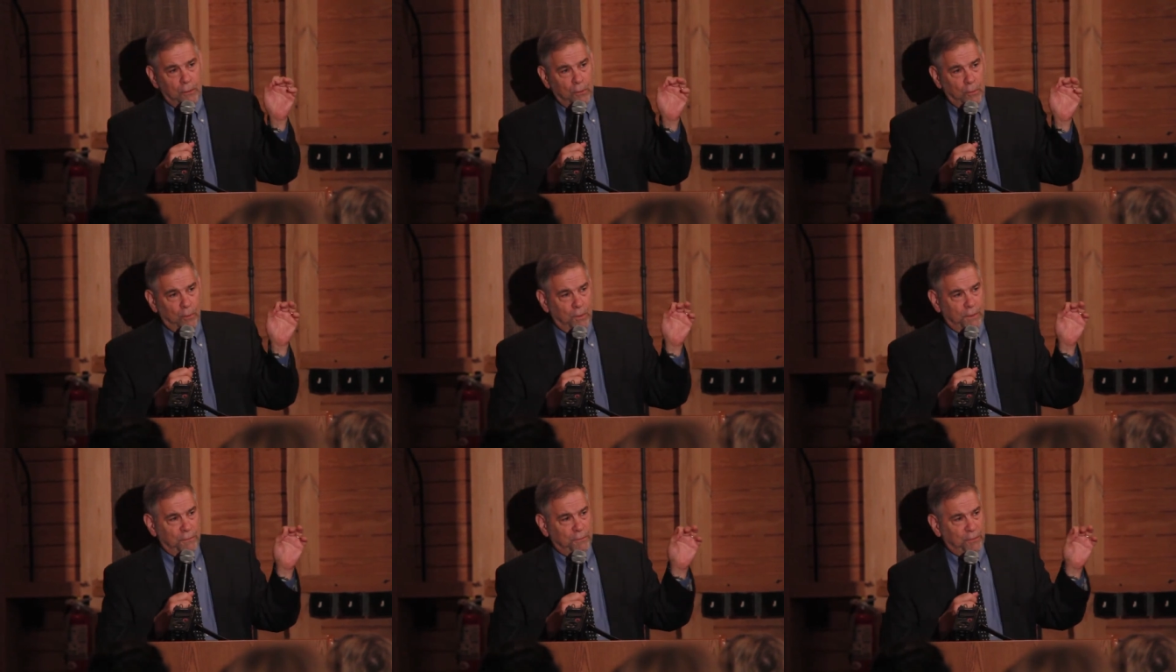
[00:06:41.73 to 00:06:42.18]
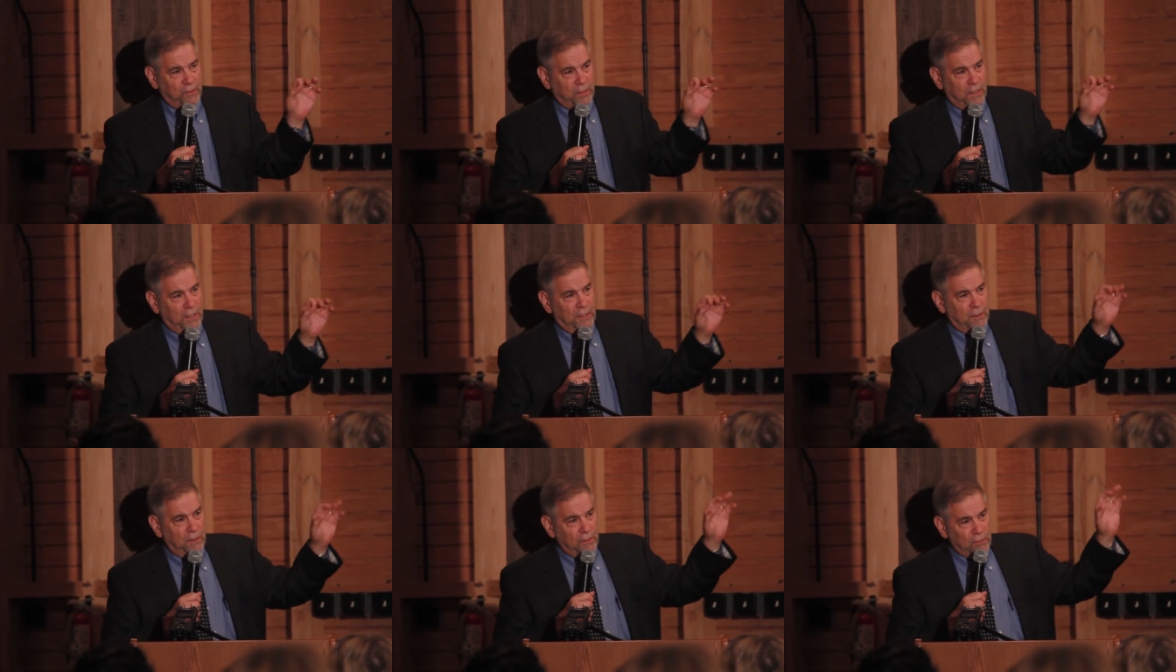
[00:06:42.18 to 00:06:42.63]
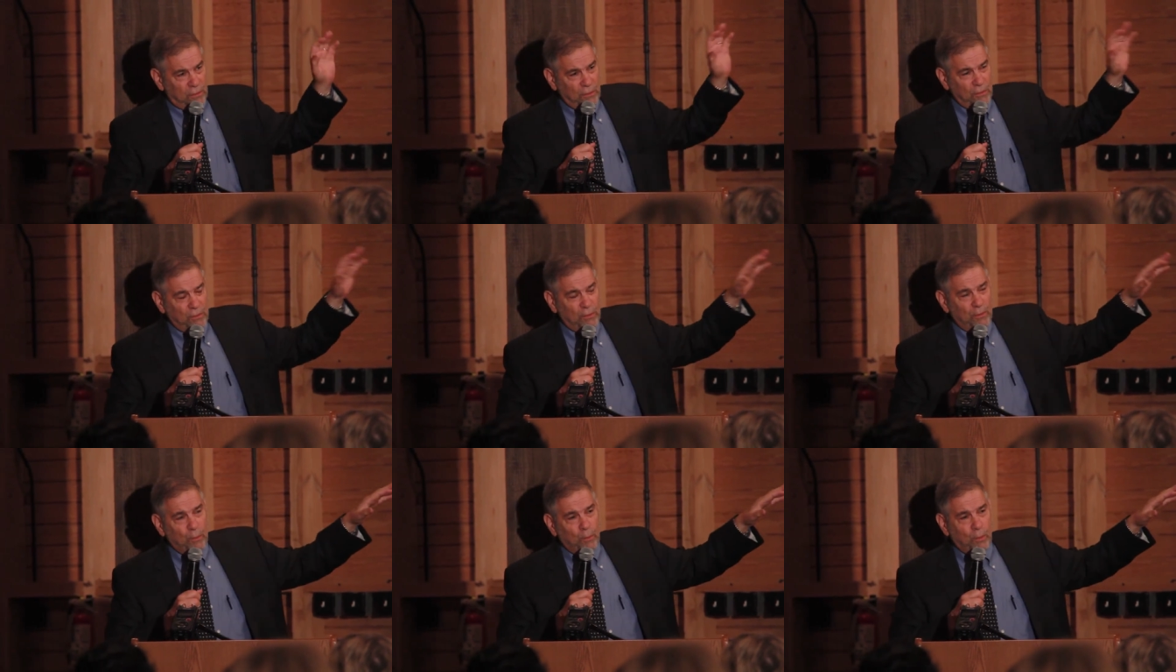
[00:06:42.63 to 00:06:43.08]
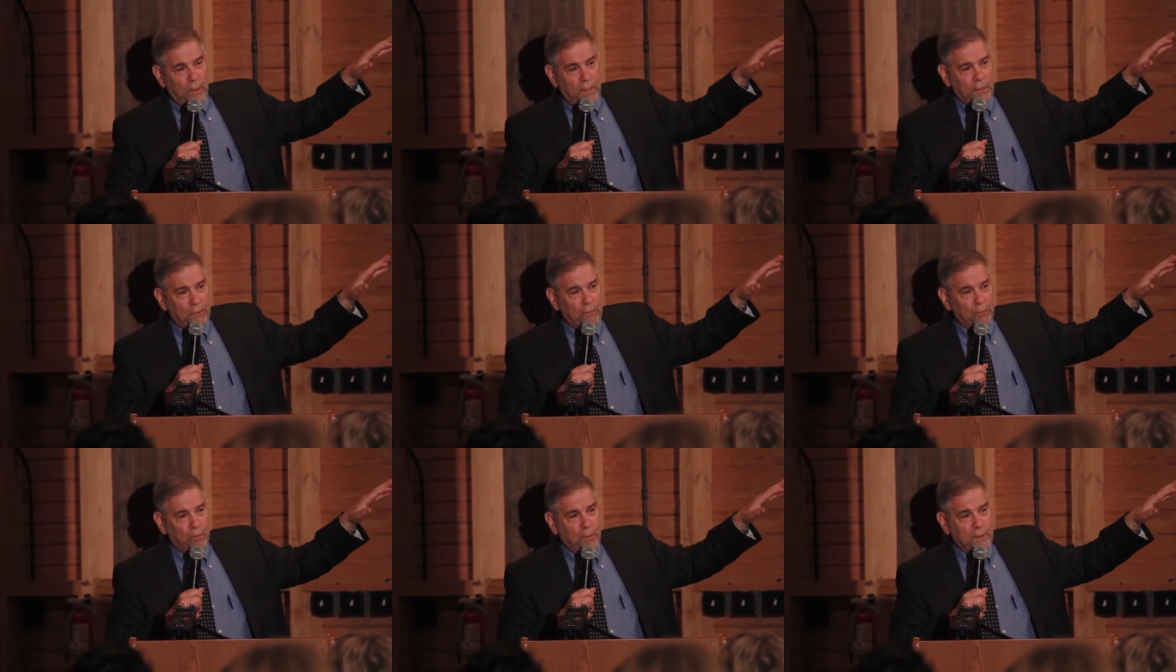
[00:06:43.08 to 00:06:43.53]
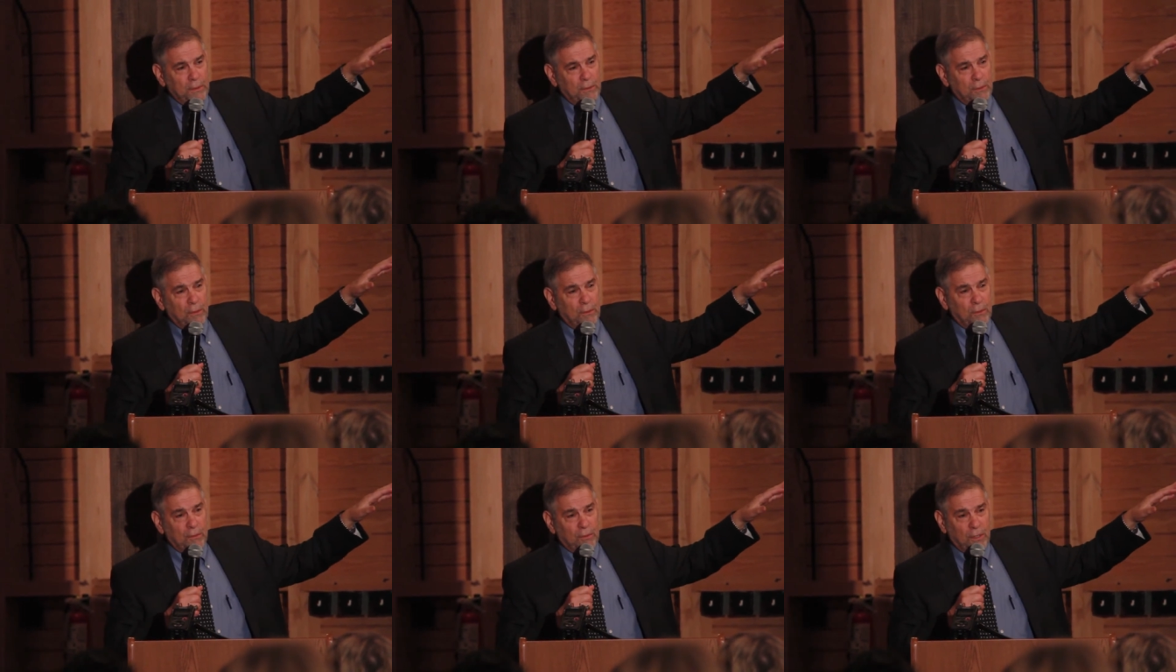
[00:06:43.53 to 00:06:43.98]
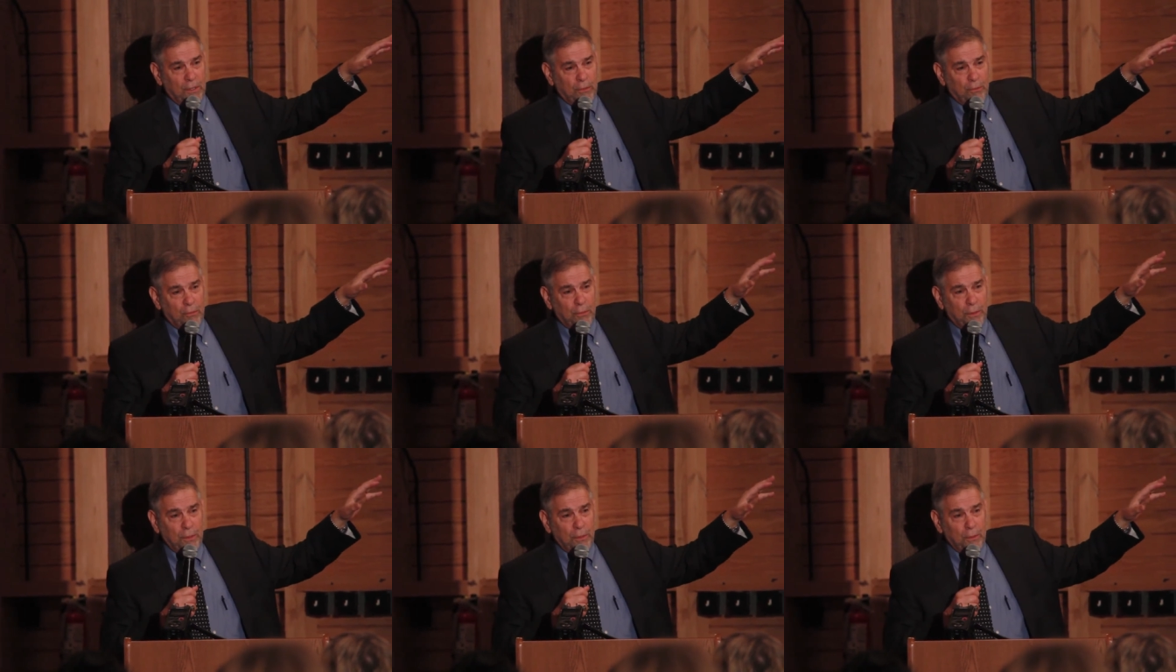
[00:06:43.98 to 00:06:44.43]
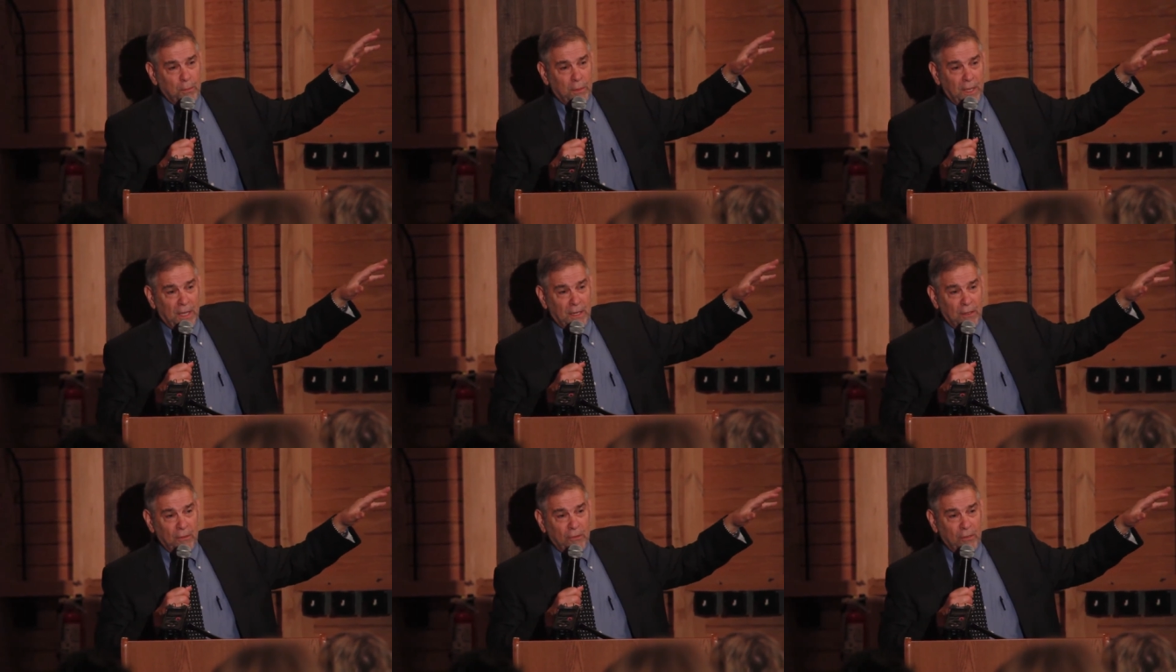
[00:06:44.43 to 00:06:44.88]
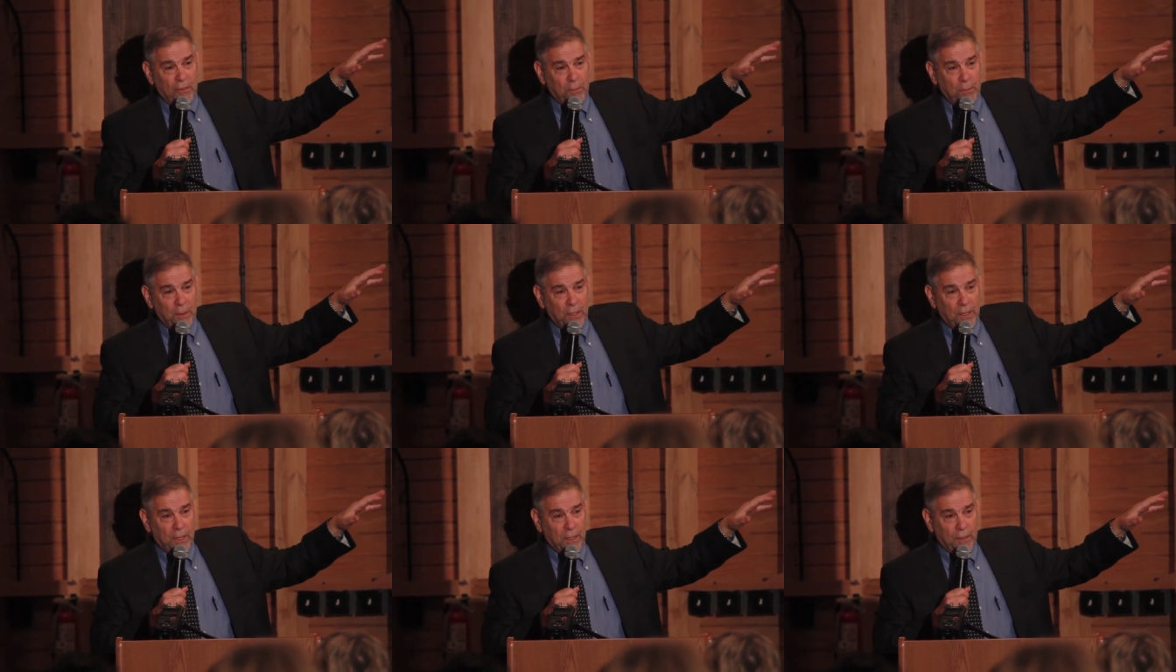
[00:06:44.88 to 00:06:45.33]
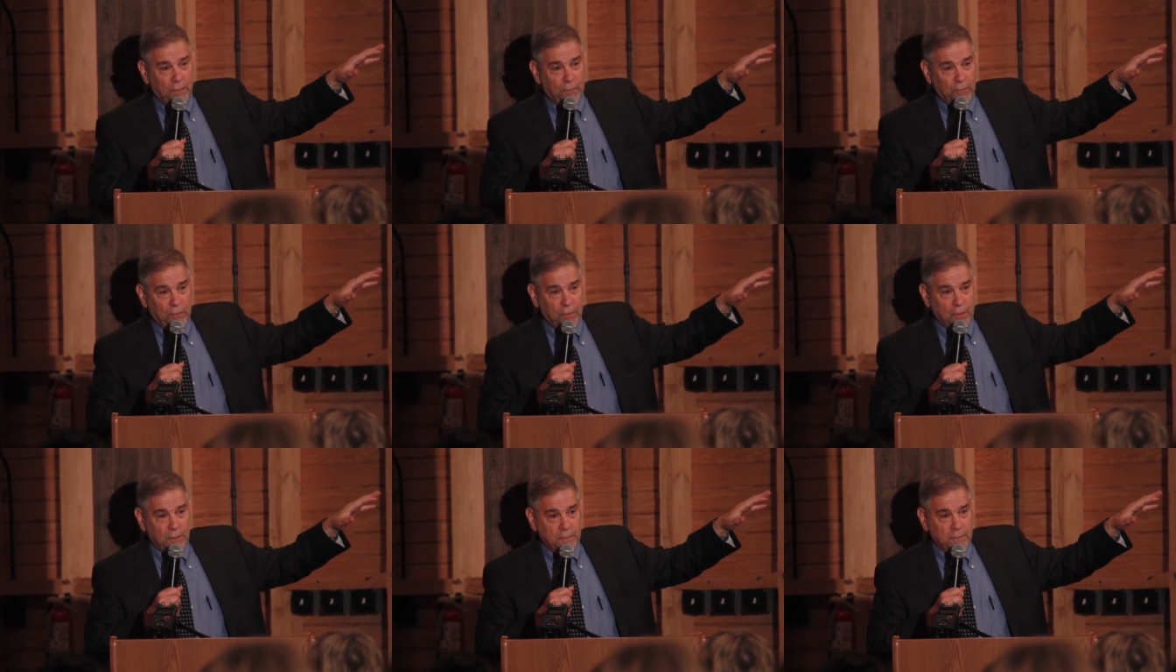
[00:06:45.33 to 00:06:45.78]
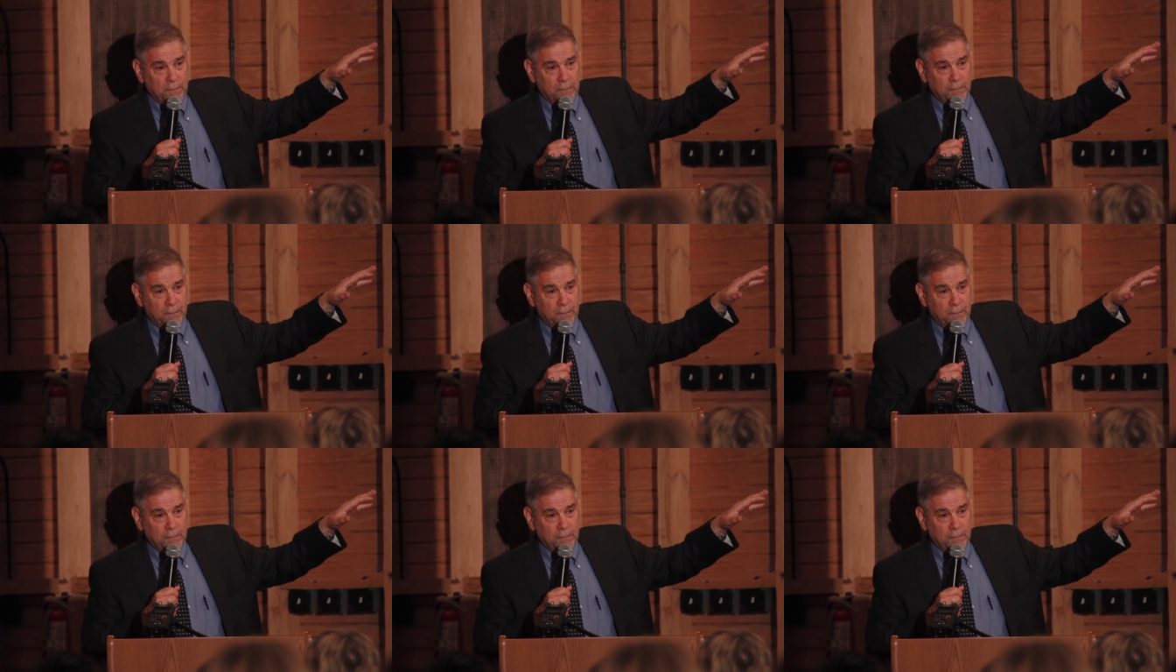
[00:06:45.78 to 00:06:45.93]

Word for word: you would have said this is the way 20th century humanity behaved.